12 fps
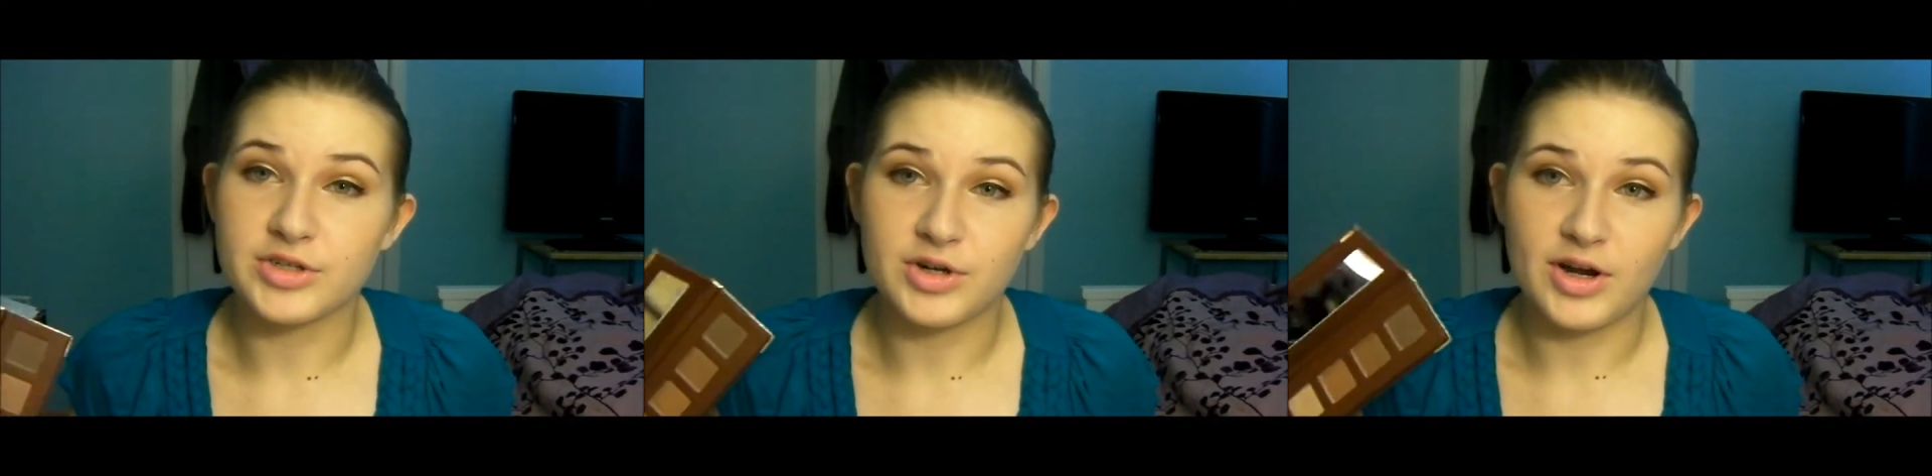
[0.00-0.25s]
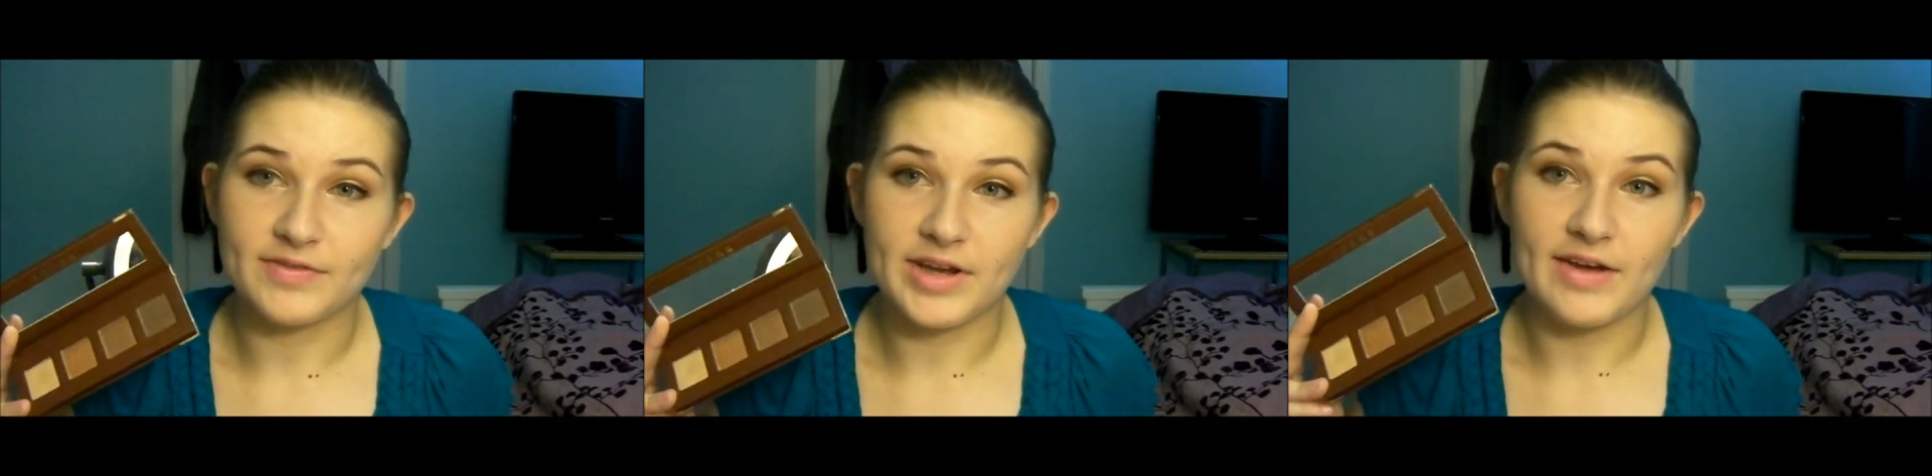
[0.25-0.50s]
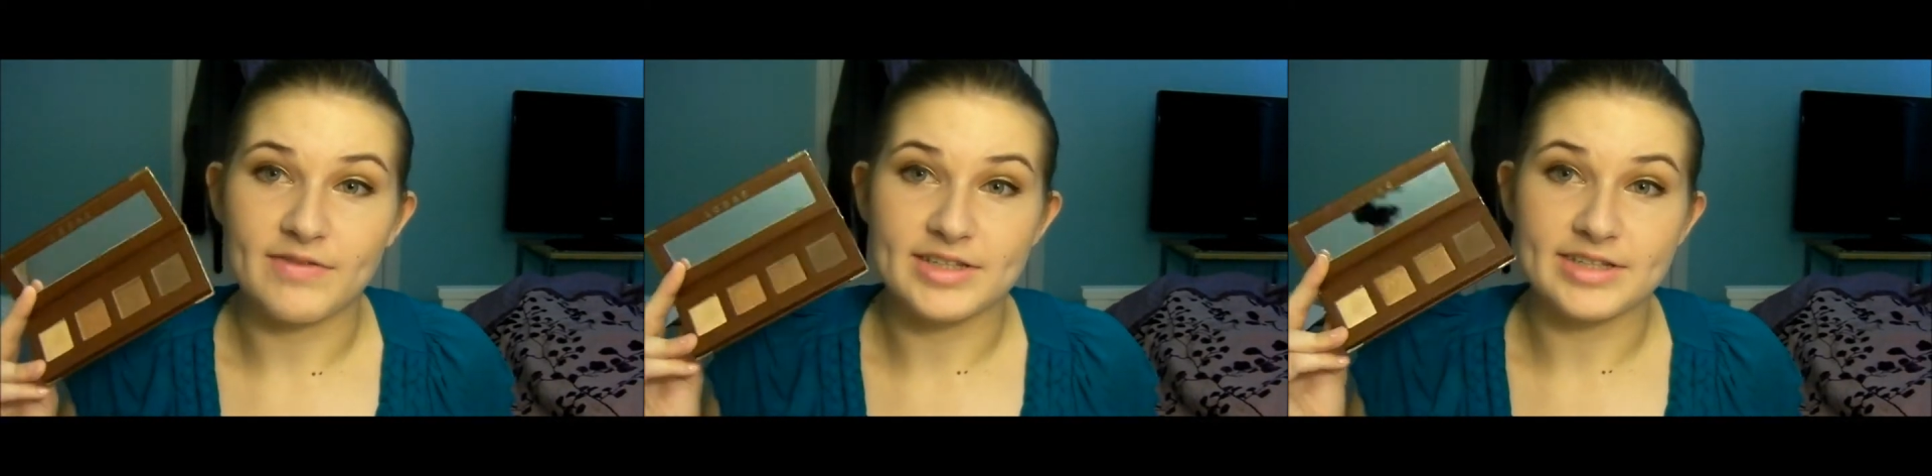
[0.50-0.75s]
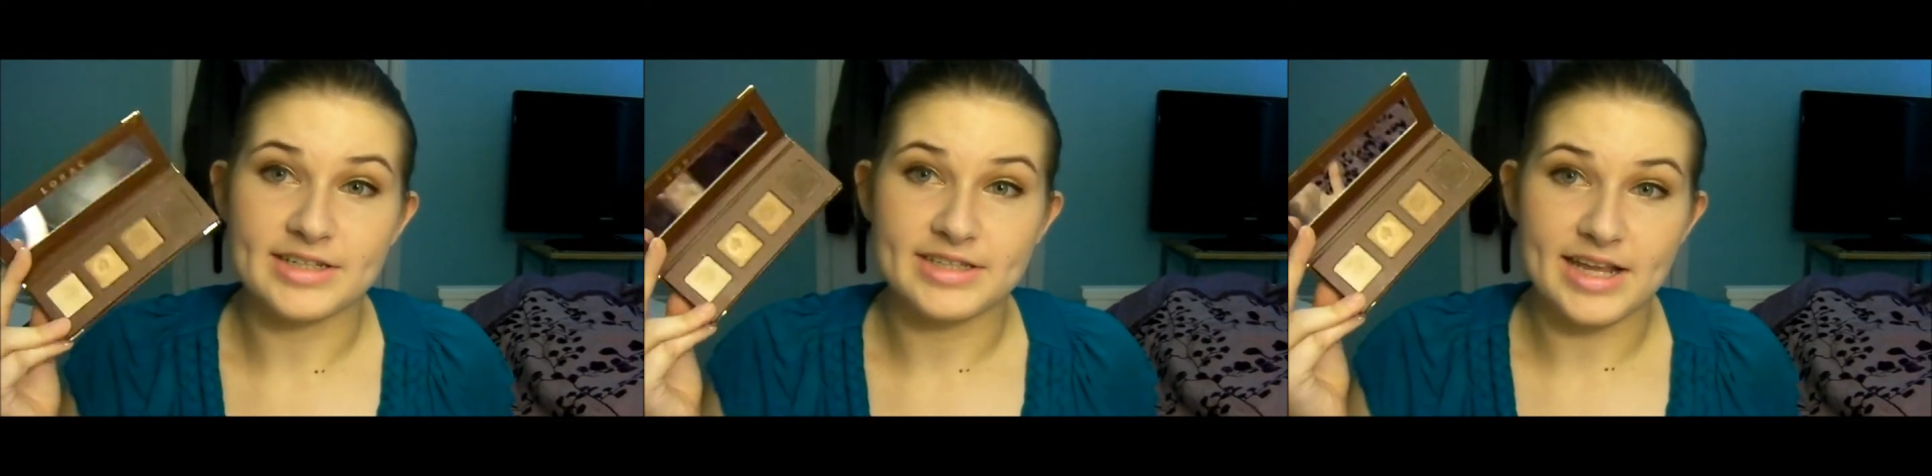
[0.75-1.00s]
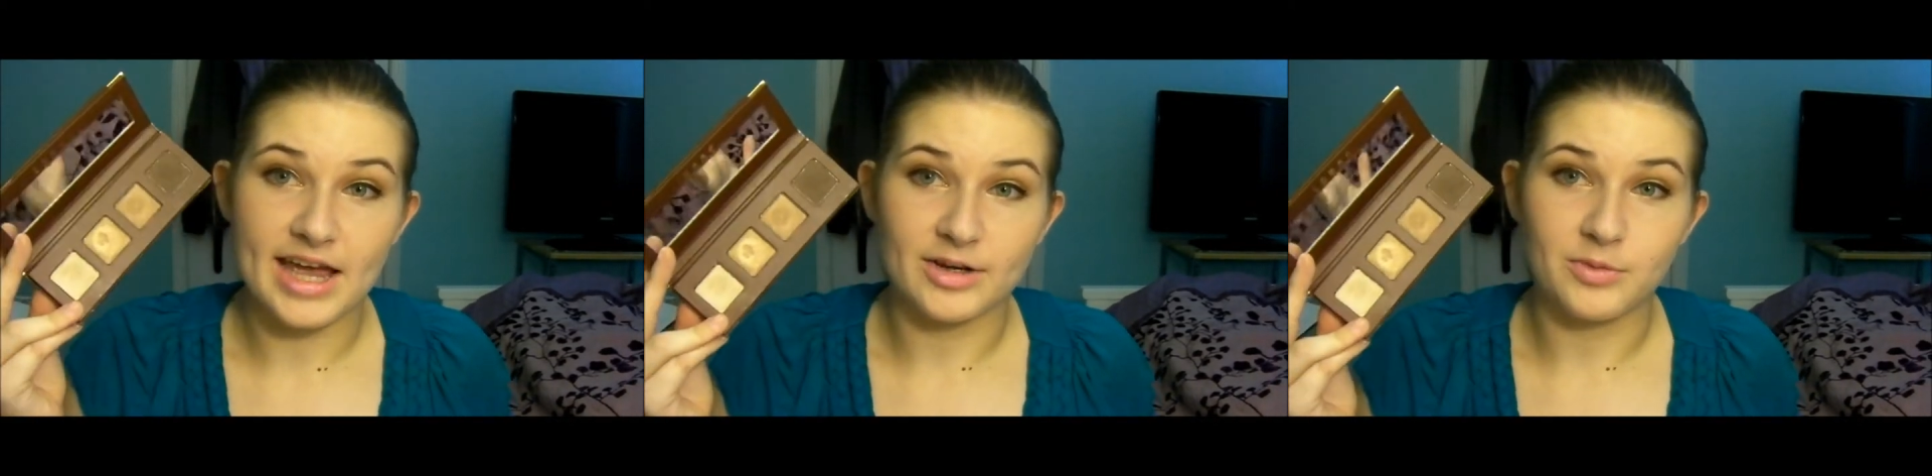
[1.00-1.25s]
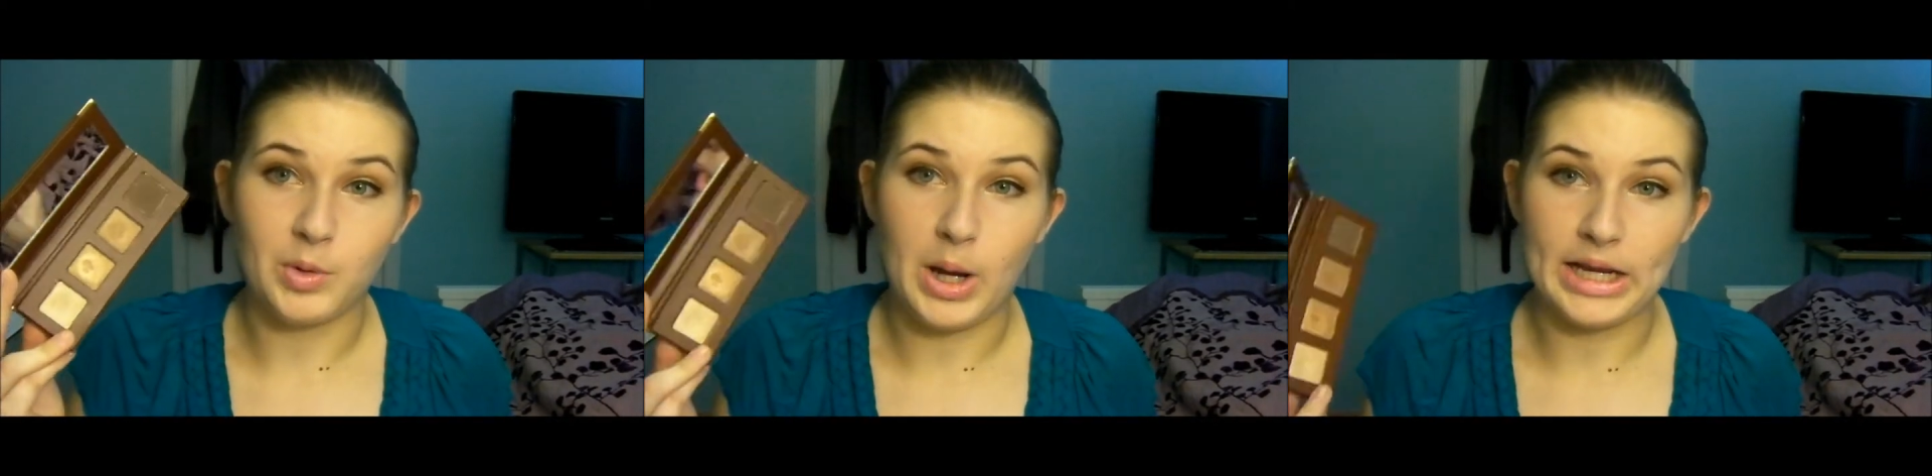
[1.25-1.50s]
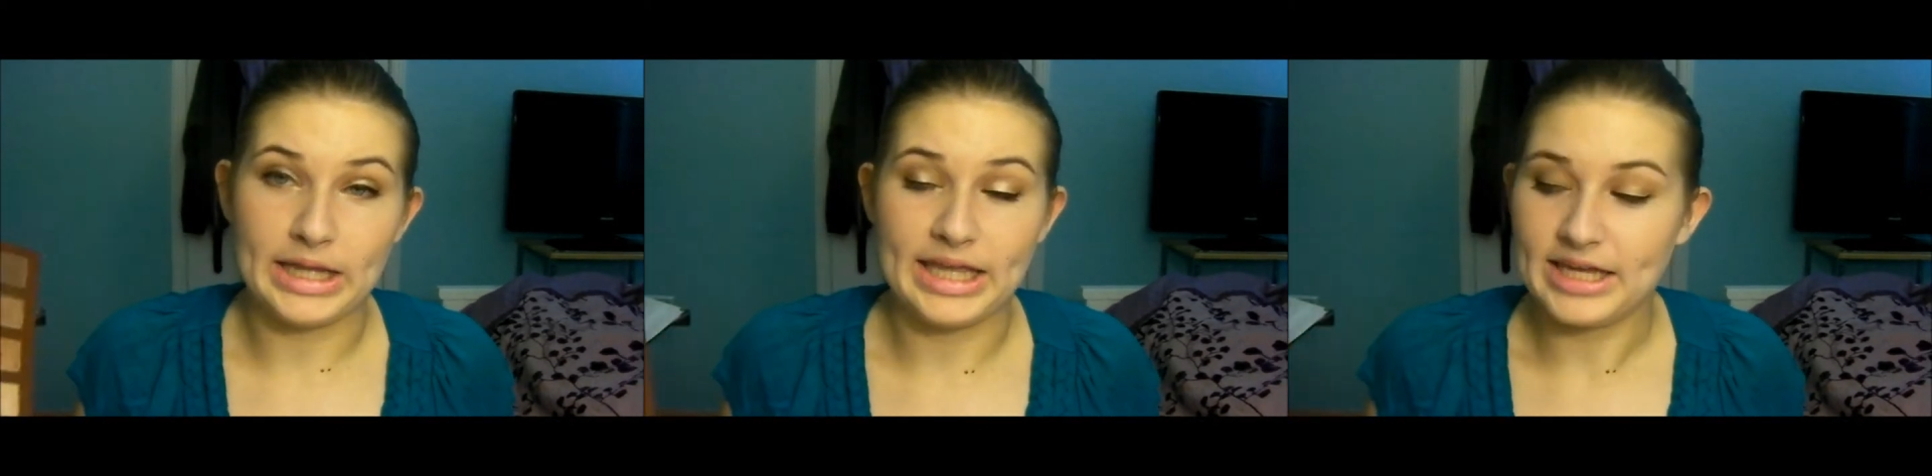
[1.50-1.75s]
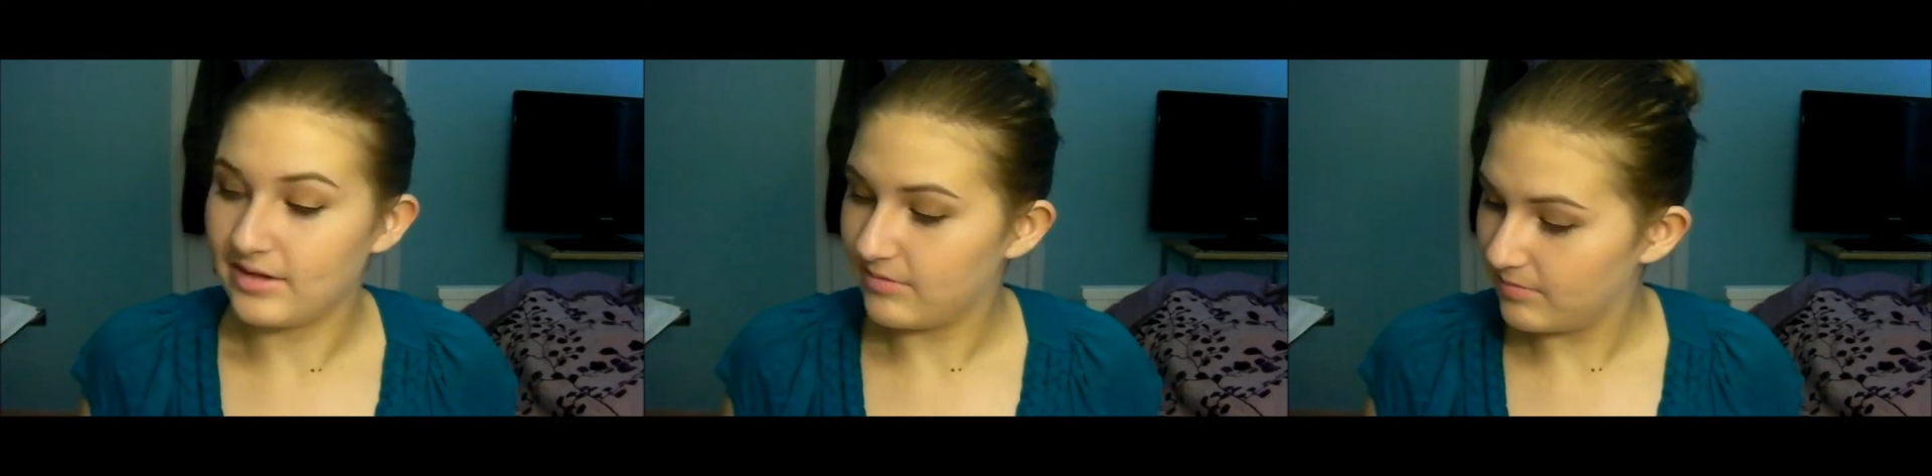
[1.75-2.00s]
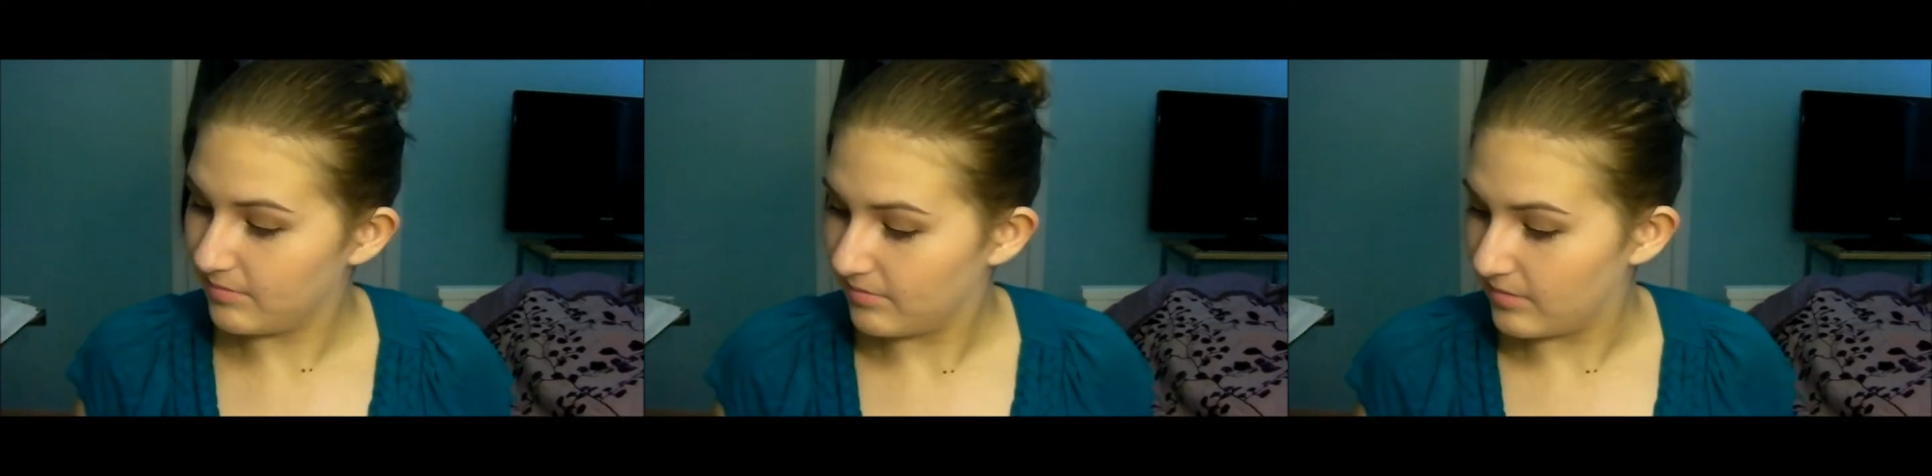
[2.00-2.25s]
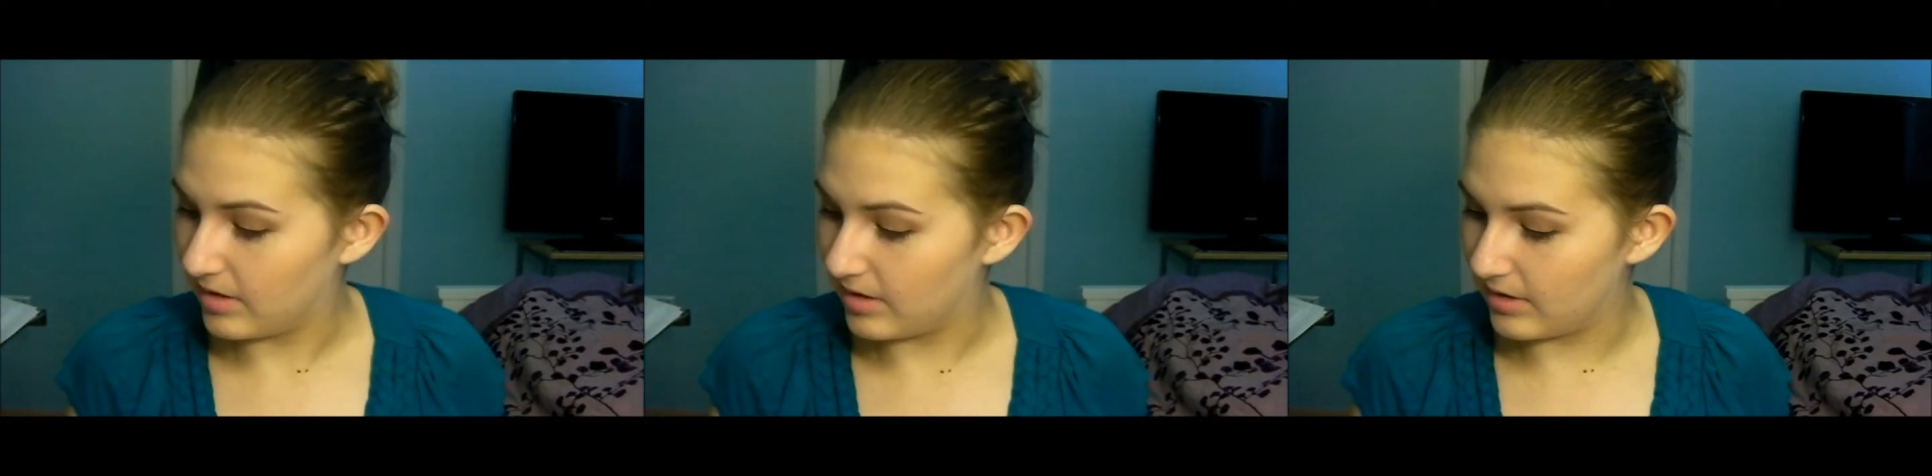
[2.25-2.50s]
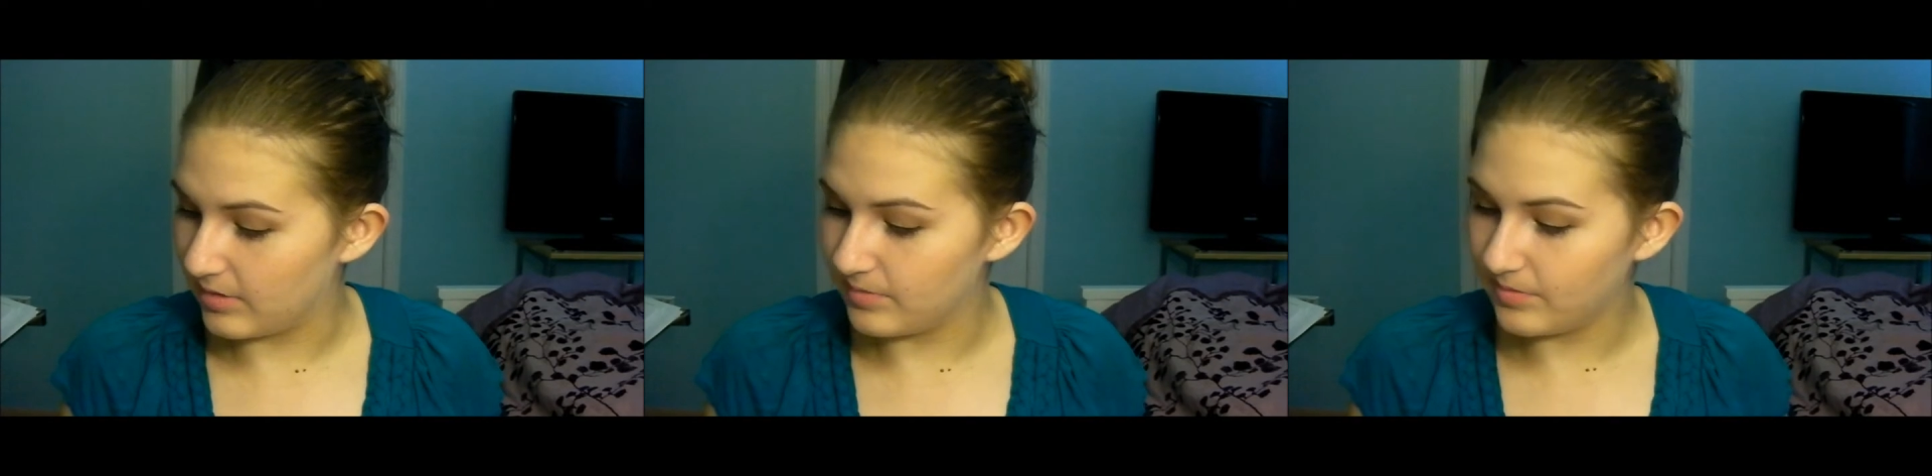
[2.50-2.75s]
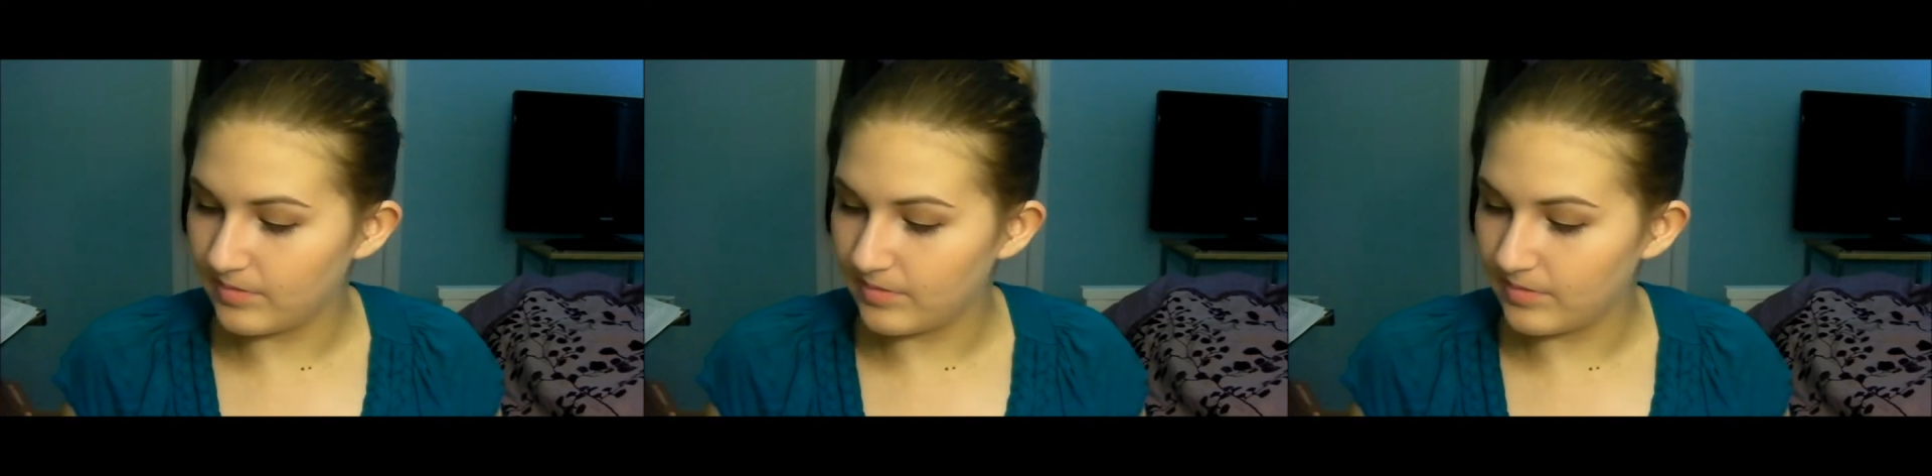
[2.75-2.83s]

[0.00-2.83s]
You don't have to have this exact one, like, you know,